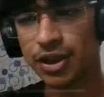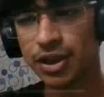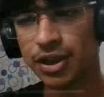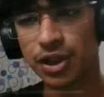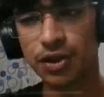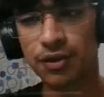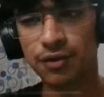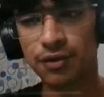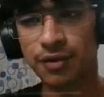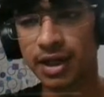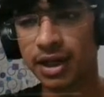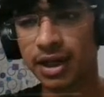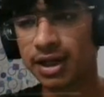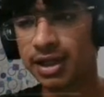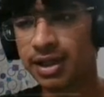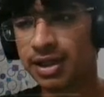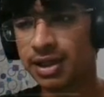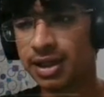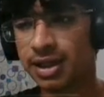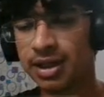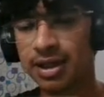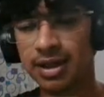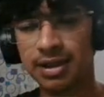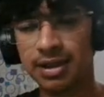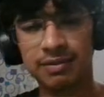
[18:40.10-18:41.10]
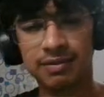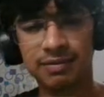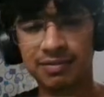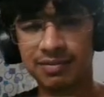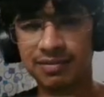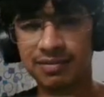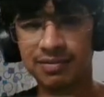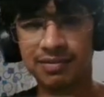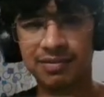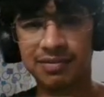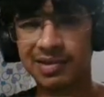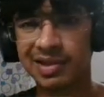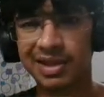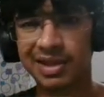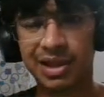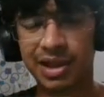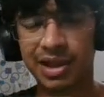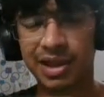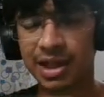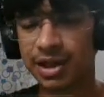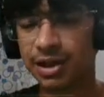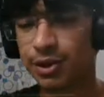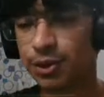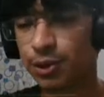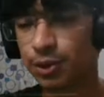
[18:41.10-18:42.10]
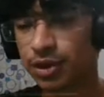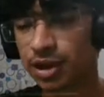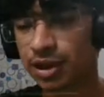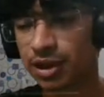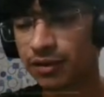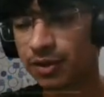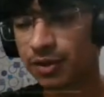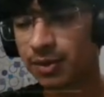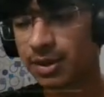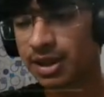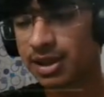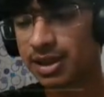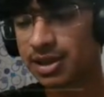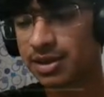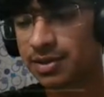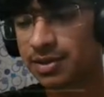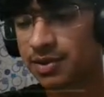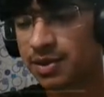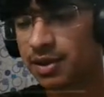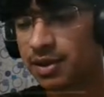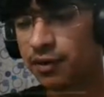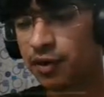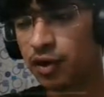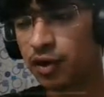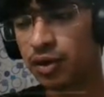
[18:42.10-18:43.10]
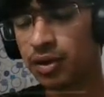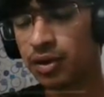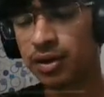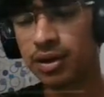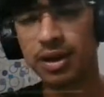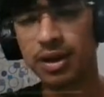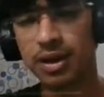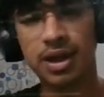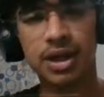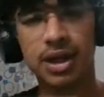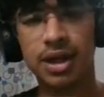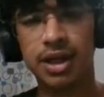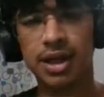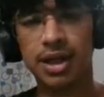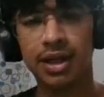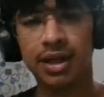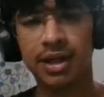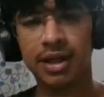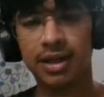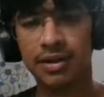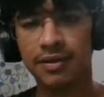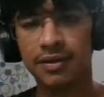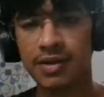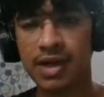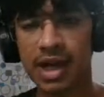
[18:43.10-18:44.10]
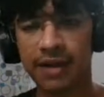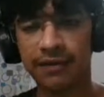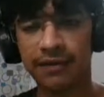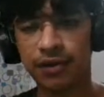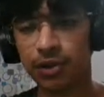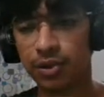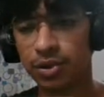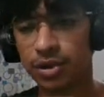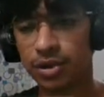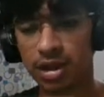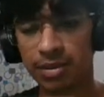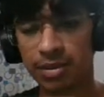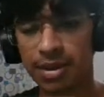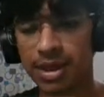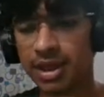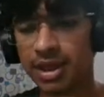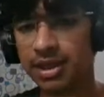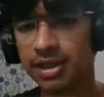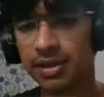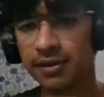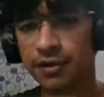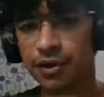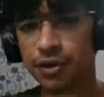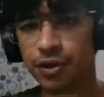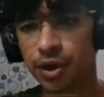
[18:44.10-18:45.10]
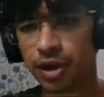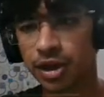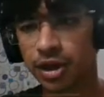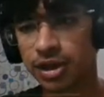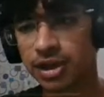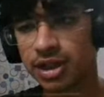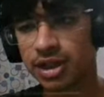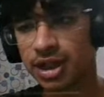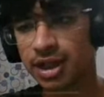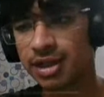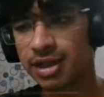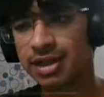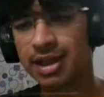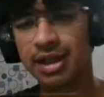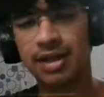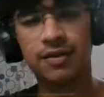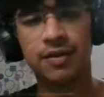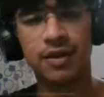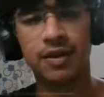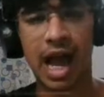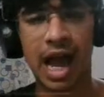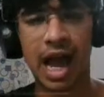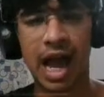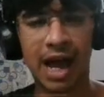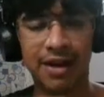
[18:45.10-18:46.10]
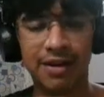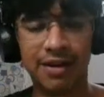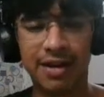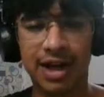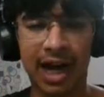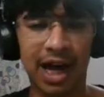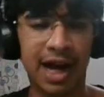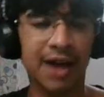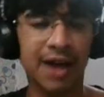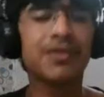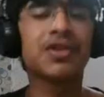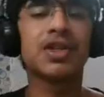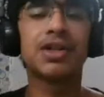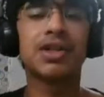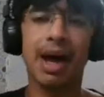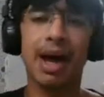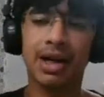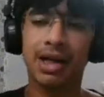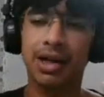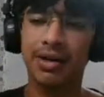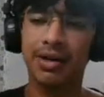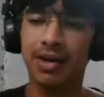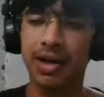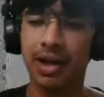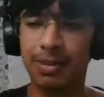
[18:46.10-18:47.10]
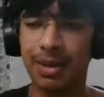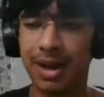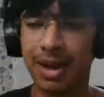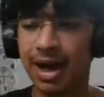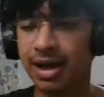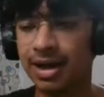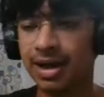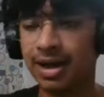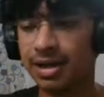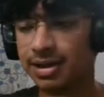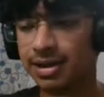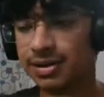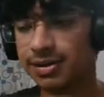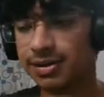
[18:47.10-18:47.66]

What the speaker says: So just to wait till 3 minutes. We have 2-3 minutes if you want to stay, then I have some activity planned.